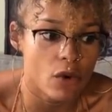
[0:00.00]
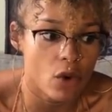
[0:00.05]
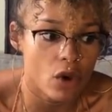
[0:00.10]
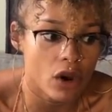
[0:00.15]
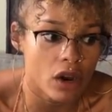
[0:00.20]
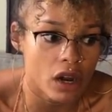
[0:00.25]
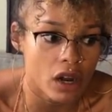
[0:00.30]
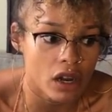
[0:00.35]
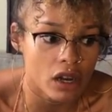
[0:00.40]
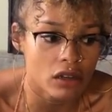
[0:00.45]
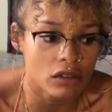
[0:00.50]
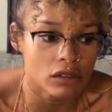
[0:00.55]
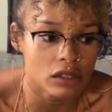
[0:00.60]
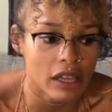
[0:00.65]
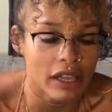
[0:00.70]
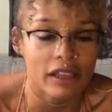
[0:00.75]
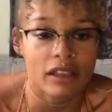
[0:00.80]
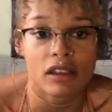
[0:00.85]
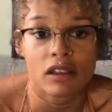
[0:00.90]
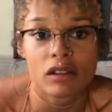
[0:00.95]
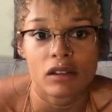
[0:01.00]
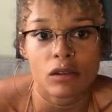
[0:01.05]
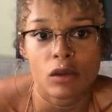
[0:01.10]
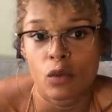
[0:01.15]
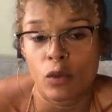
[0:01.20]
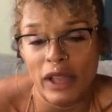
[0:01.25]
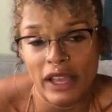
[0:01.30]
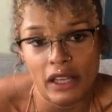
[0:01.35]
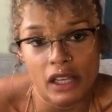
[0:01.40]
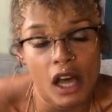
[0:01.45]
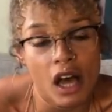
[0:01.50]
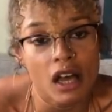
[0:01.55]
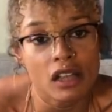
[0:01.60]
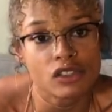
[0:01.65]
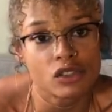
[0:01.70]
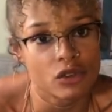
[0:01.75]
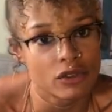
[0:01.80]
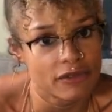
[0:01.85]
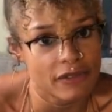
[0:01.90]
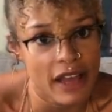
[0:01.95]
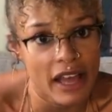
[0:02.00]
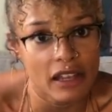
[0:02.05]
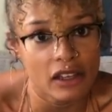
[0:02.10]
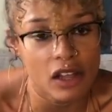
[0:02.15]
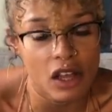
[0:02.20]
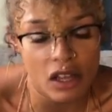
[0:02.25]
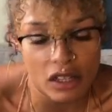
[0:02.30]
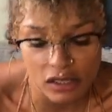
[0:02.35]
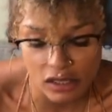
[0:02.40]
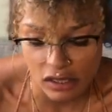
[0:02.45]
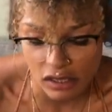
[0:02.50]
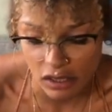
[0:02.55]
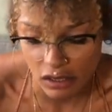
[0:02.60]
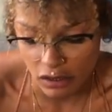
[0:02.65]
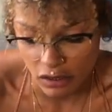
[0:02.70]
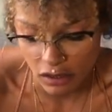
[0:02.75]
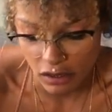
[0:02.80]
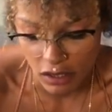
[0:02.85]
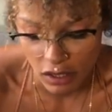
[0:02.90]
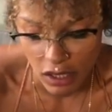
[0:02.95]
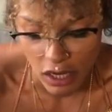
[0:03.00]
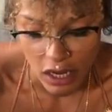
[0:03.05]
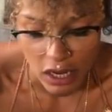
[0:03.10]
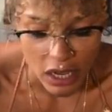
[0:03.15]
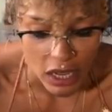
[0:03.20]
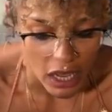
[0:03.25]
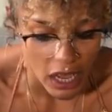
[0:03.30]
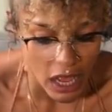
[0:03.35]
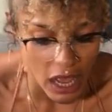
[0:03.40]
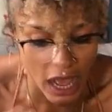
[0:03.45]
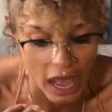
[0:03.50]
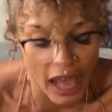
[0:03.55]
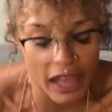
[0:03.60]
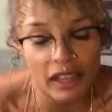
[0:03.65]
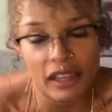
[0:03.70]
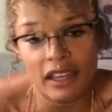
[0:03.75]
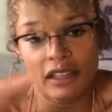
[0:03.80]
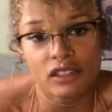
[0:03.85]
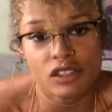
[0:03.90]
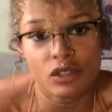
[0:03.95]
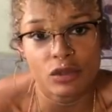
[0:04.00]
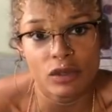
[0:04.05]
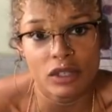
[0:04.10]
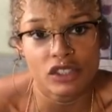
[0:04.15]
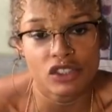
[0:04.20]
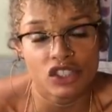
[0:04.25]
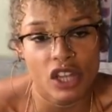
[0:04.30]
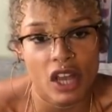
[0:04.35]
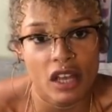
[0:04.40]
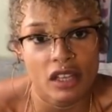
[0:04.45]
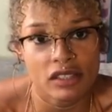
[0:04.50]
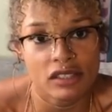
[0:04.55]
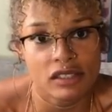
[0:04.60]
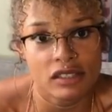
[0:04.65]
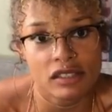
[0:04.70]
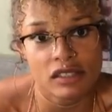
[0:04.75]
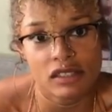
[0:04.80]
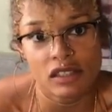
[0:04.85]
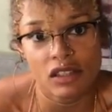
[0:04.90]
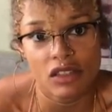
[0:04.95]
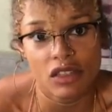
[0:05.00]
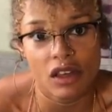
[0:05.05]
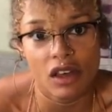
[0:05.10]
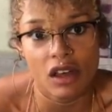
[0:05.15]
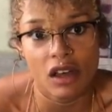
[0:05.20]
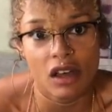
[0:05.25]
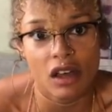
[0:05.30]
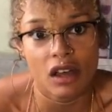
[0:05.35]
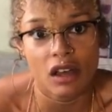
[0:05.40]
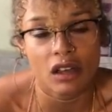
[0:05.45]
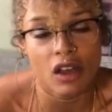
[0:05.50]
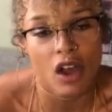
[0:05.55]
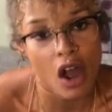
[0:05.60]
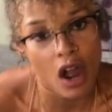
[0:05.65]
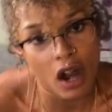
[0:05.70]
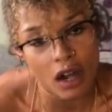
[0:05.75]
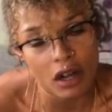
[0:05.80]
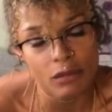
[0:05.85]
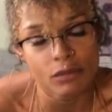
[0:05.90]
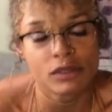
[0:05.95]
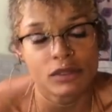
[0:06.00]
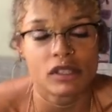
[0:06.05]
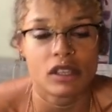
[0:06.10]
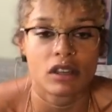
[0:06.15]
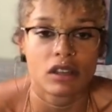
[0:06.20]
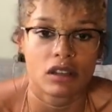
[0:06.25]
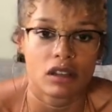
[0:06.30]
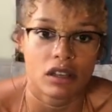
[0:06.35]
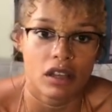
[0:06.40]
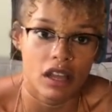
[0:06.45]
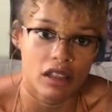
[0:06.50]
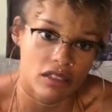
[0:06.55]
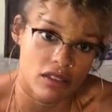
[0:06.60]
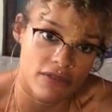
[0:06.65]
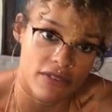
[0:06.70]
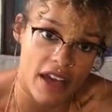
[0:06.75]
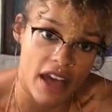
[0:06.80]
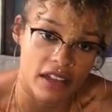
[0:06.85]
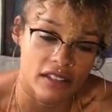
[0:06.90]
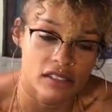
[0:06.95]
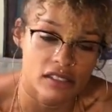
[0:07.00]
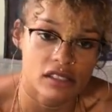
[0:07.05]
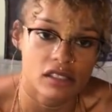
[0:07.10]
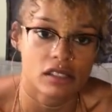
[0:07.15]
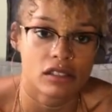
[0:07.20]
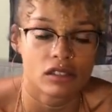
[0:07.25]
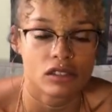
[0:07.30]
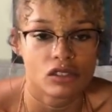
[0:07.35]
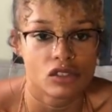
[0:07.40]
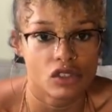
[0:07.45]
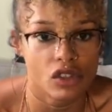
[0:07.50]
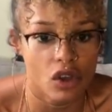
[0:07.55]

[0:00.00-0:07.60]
For like weight loss or fat loss, I like to adjust the carbs and the fats.